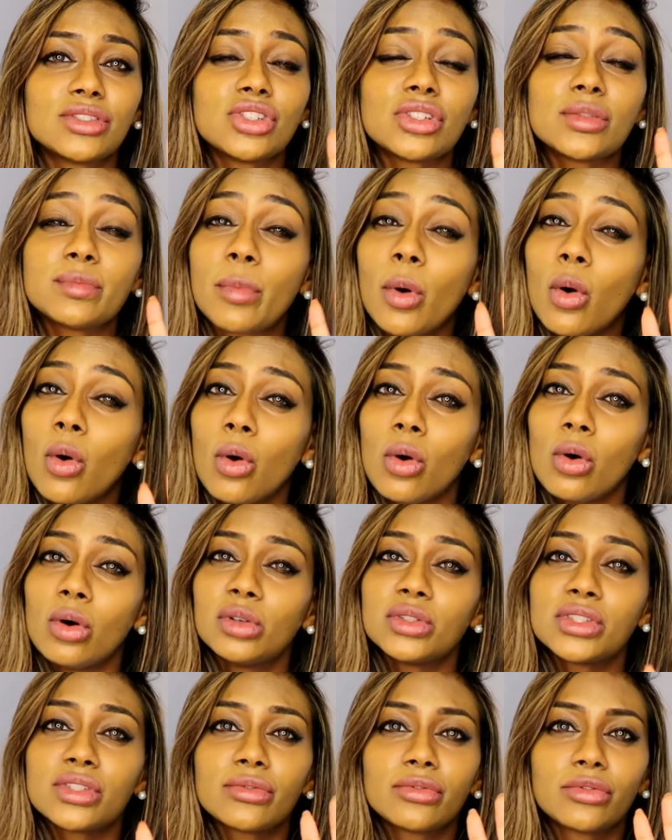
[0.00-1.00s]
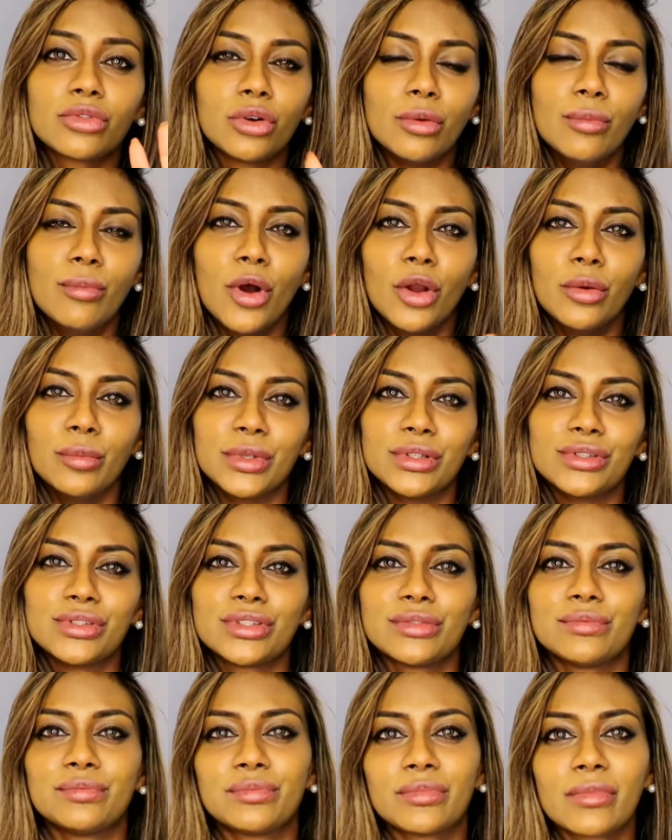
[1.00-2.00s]
Just pause for a
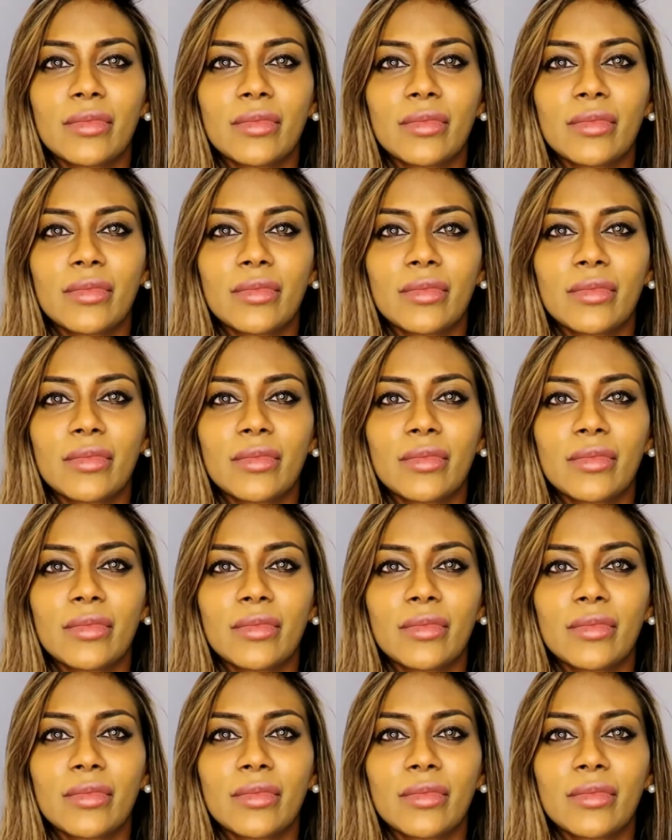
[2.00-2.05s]
moment.